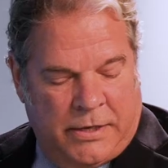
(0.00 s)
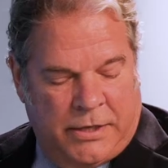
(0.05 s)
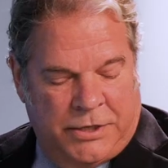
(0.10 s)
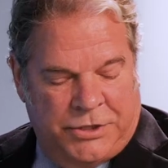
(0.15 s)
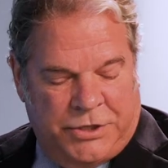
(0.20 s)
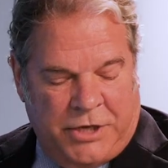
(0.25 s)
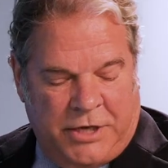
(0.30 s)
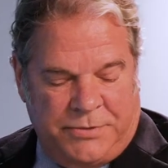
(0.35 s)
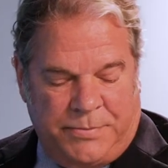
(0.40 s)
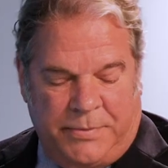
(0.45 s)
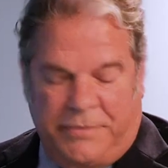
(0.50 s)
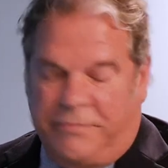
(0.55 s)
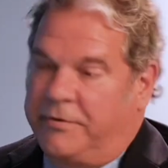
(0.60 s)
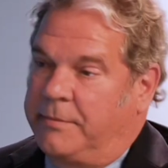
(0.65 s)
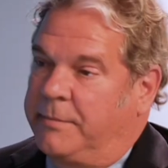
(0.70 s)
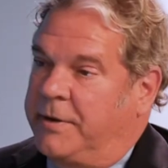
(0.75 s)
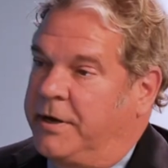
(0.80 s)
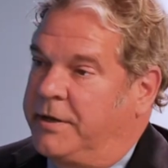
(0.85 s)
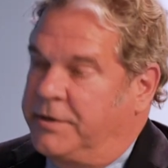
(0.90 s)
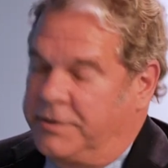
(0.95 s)
Judgment
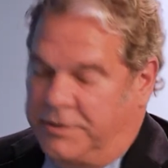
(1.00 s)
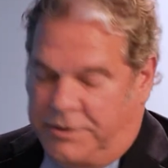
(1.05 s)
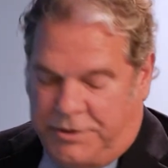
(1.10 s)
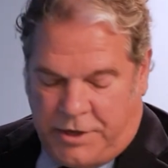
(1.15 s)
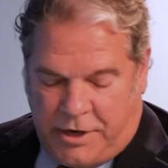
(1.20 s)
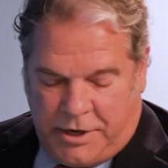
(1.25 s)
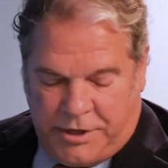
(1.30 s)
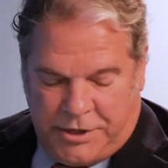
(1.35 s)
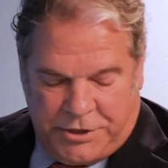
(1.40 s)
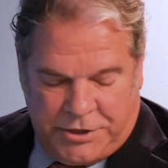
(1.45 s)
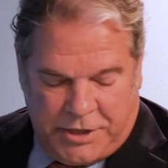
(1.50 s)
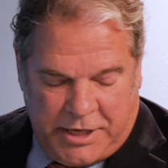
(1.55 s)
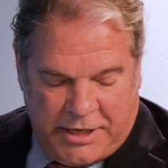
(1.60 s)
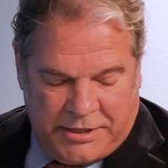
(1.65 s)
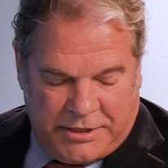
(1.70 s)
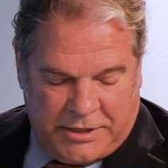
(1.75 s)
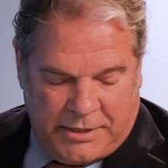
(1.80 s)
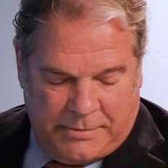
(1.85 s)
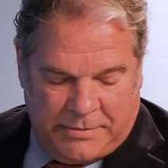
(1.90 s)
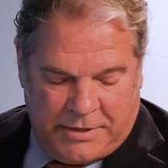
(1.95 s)
from others is hard to shake
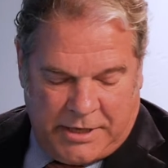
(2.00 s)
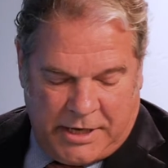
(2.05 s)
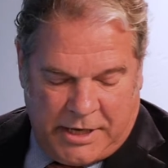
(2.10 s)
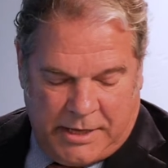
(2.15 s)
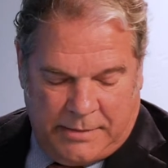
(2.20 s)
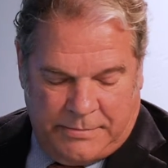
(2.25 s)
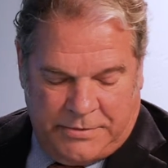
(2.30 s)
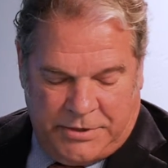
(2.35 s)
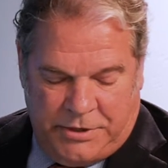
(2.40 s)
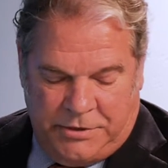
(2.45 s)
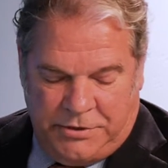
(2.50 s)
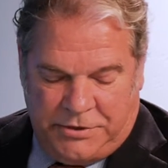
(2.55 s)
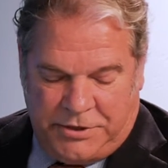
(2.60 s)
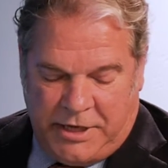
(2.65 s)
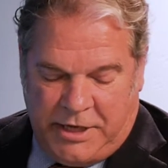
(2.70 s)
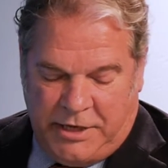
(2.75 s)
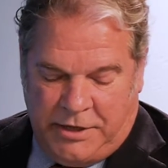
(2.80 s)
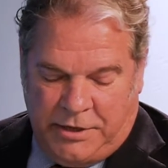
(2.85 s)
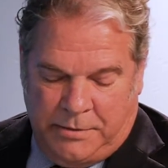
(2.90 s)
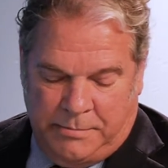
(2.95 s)
sometimes, and you
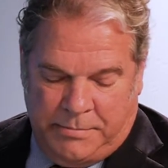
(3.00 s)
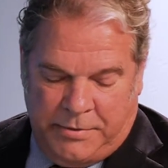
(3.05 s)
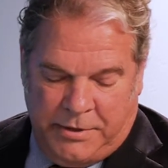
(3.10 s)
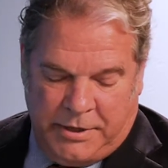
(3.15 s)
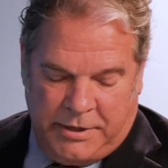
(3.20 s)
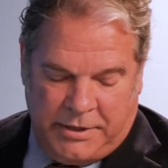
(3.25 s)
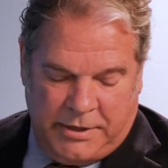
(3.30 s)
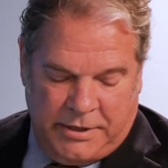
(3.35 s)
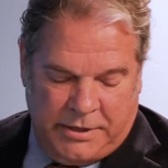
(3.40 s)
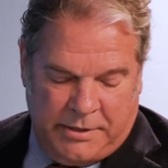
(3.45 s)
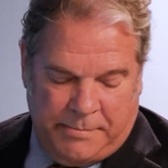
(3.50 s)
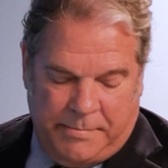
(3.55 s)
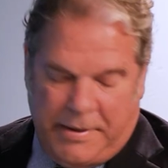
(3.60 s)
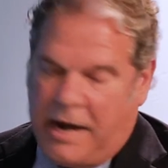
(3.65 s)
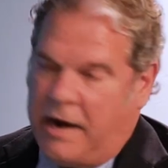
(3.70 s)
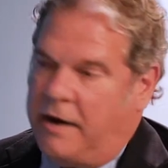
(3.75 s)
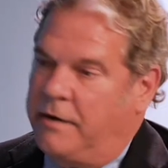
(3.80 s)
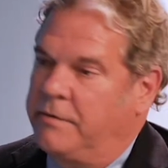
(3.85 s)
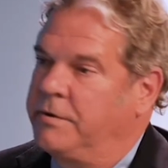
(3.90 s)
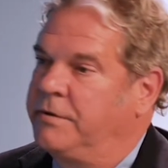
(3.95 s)
state in your book that the
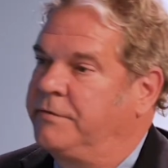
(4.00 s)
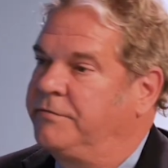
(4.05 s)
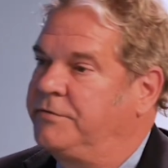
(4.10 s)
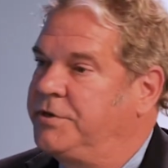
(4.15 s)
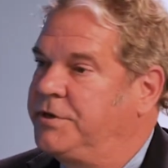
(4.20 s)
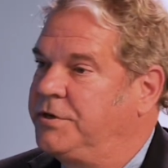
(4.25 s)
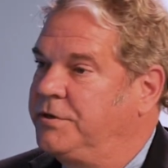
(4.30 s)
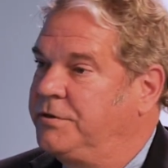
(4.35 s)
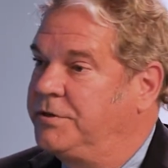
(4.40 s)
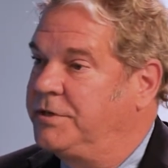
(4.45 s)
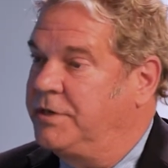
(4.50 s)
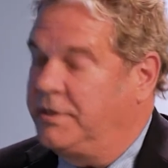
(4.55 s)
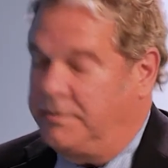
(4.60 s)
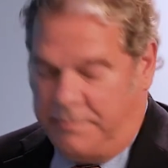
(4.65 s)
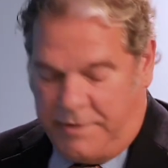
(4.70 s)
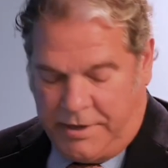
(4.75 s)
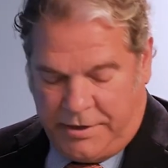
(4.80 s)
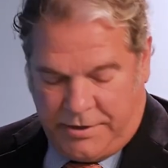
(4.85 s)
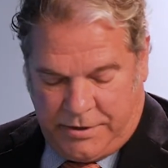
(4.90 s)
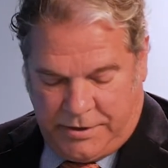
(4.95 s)
power of choosing
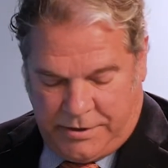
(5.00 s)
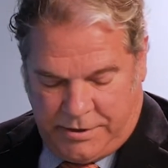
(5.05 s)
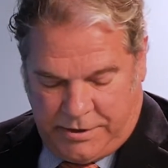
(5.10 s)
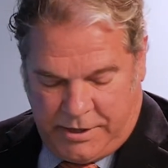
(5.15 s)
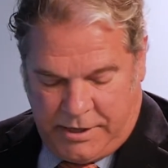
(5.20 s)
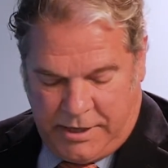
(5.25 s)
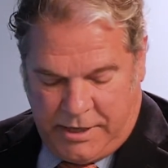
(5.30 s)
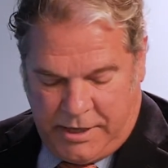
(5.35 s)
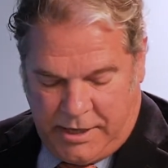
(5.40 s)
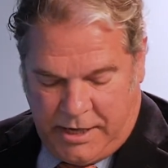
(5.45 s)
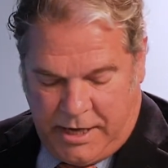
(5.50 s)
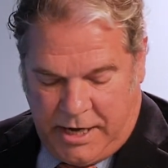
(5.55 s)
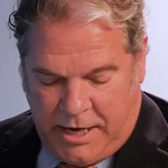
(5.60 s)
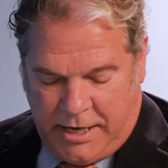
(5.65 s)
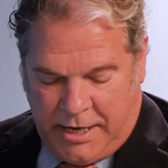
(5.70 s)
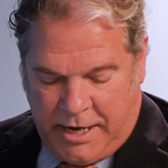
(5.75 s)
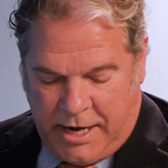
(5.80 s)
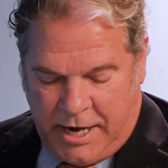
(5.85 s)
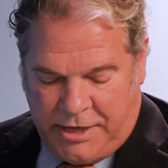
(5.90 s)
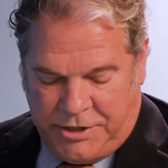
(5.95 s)
motherhood
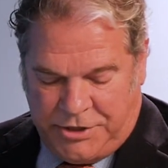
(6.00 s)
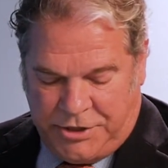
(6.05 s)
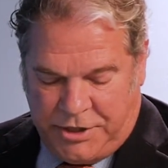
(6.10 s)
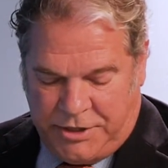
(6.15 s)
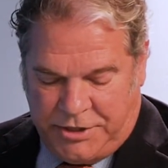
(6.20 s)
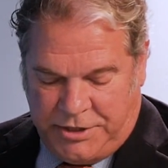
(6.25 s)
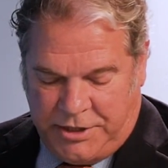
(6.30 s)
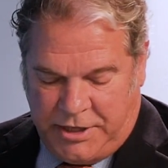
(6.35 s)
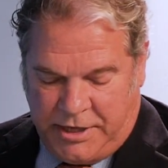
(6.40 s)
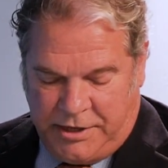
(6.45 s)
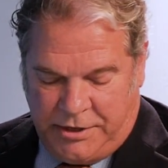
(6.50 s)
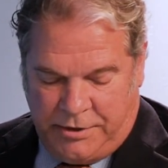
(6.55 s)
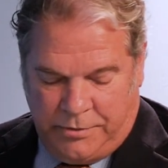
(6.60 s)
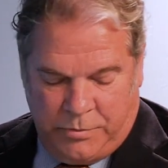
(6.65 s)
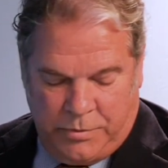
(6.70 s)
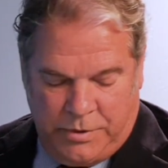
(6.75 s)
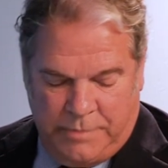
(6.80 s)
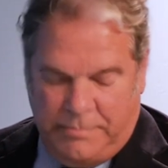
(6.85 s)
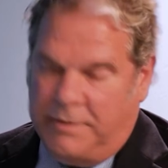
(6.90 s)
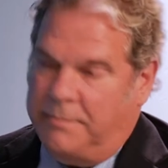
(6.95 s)
and not judging other
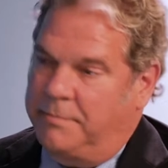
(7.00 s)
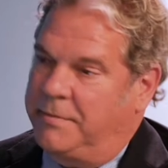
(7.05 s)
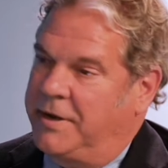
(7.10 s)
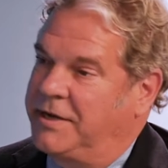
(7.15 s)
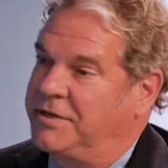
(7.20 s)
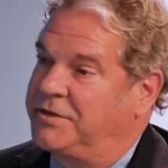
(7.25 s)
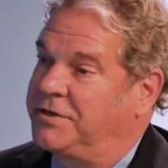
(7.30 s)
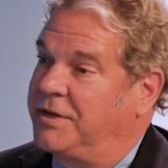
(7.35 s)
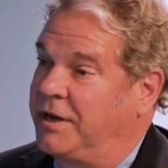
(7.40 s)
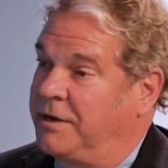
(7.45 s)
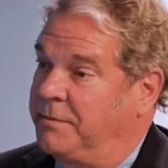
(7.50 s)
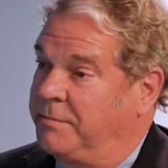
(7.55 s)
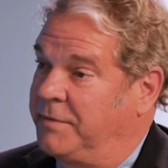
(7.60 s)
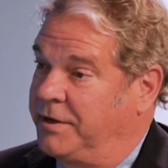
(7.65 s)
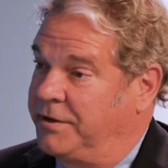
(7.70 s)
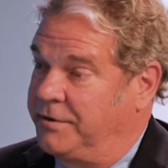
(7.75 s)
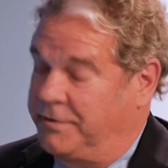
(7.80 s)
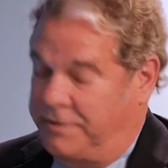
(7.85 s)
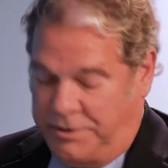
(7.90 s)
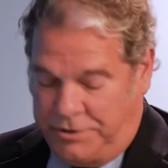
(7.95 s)
women based on
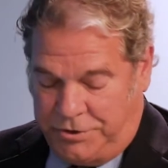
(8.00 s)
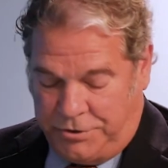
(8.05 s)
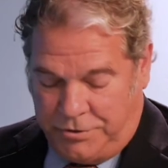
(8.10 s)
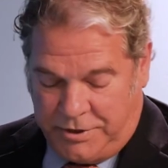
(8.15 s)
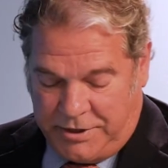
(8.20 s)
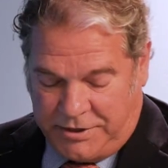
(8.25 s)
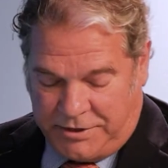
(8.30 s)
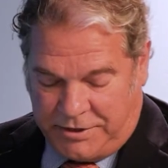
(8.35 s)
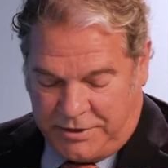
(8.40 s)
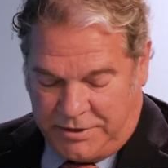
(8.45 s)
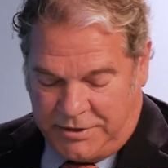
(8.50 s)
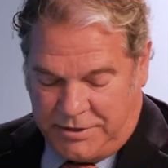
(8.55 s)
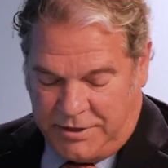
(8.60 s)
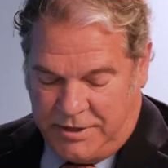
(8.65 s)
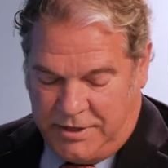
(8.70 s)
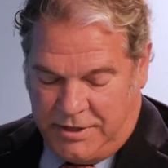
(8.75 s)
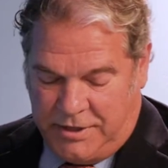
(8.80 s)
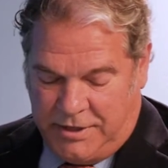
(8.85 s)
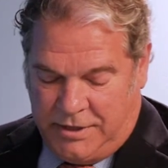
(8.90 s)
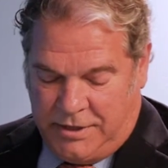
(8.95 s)
mothering choices
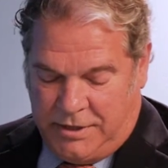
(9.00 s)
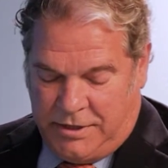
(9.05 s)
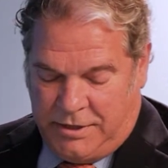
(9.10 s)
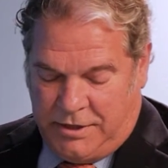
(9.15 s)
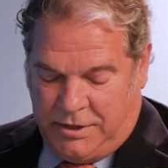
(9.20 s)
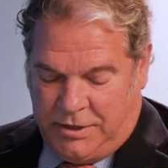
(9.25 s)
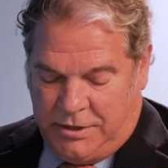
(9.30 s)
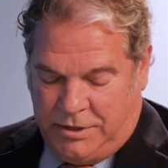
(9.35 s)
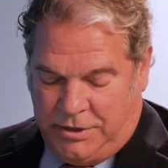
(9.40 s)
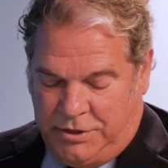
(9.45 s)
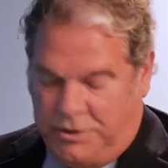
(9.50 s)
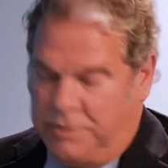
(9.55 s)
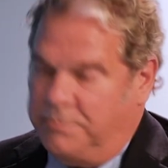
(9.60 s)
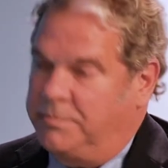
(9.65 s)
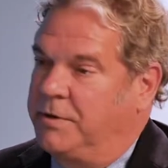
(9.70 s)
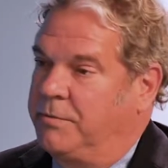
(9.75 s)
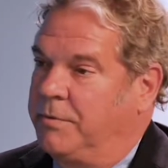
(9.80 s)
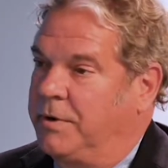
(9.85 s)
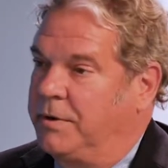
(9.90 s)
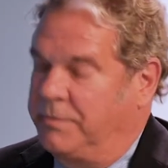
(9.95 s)
should
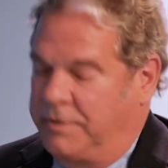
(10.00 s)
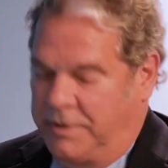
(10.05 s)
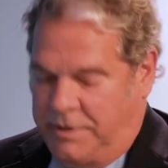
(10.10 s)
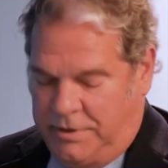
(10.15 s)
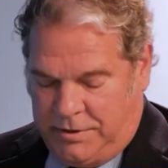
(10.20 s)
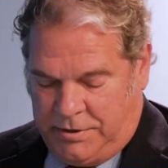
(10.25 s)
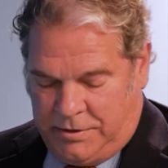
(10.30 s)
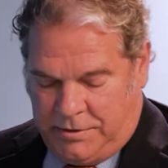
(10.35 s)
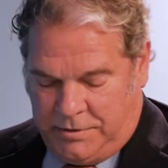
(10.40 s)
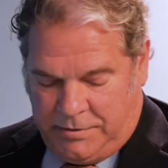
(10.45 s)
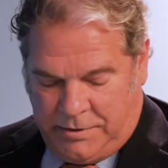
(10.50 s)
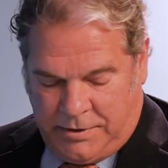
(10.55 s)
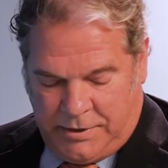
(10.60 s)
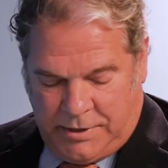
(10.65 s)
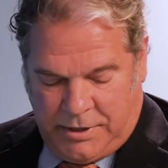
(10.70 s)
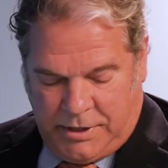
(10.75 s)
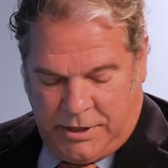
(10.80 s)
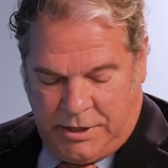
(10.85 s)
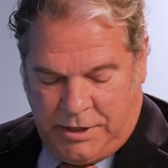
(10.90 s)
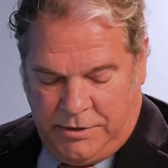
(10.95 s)
be what we do.
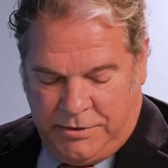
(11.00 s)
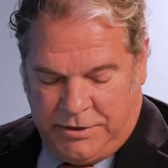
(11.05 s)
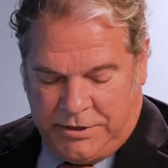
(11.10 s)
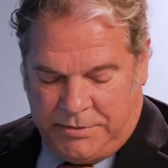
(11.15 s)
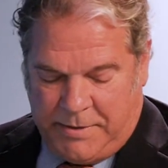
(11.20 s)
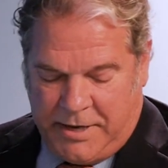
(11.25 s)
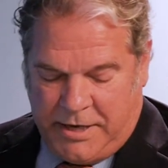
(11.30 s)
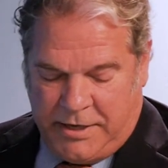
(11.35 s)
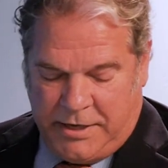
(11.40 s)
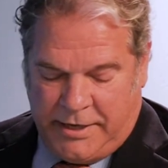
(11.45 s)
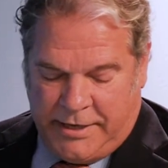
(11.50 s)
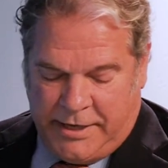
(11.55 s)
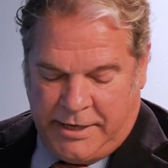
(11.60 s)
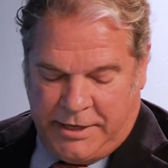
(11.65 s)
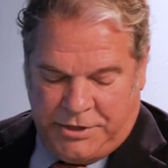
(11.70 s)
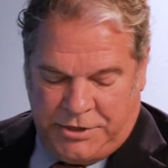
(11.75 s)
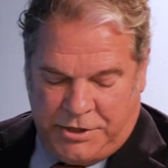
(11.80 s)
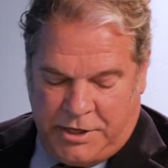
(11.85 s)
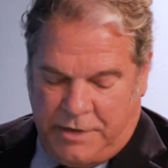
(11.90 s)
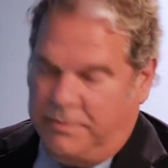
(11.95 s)
Can you expand on that
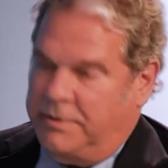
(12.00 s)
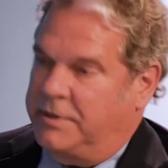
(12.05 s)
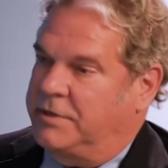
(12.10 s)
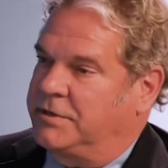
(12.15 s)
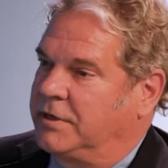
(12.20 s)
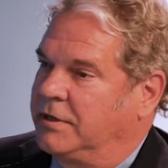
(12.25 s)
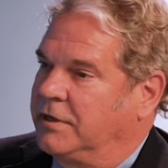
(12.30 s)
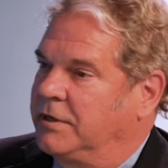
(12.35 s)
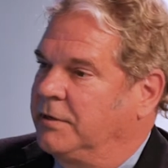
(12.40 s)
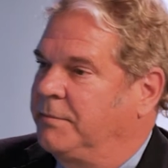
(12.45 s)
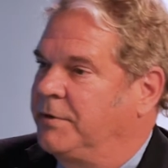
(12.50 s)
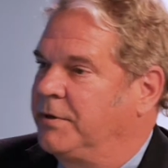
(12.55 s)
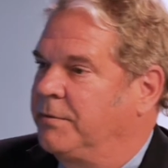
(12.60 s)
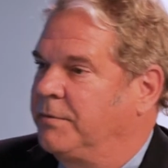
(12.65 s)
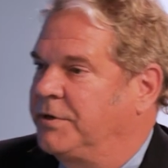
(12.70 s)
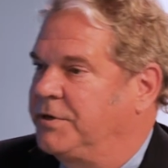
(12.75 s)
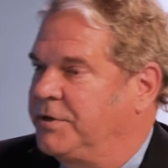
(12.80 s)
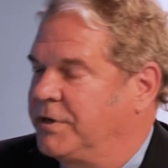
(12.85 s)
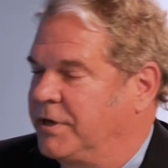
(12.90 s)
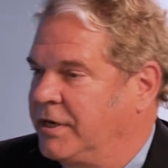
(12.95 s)
and share with us a little bit of
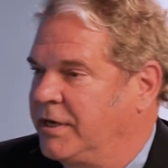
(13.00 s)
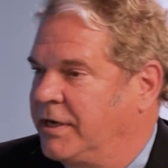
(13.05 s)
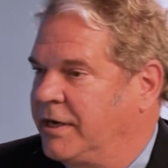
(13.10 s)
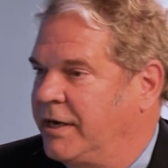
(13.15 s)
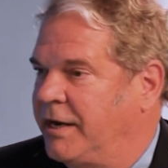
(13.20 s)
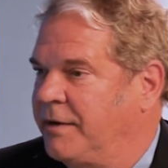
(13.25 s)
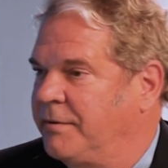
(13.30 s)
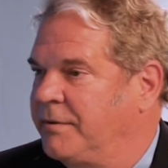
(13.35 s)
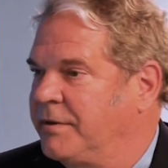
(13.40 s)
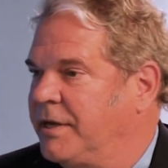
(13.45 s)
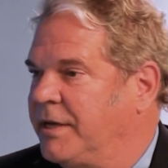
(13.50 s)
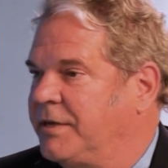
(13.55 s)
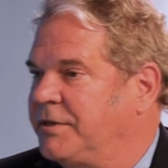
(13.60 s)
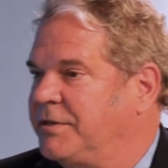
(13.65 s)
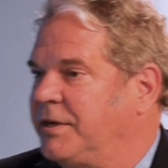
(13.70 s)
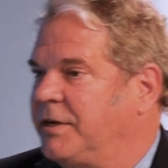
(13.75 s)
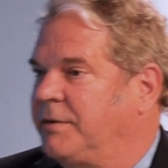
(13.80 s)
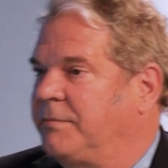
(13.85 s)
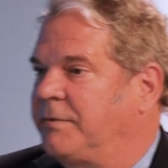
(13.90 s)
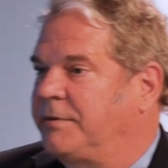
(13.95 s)
what you're getting at with that
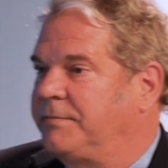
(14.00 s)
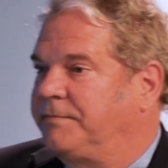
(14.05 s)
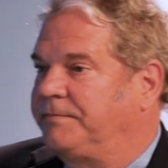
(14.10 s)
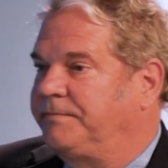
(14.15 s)
statement?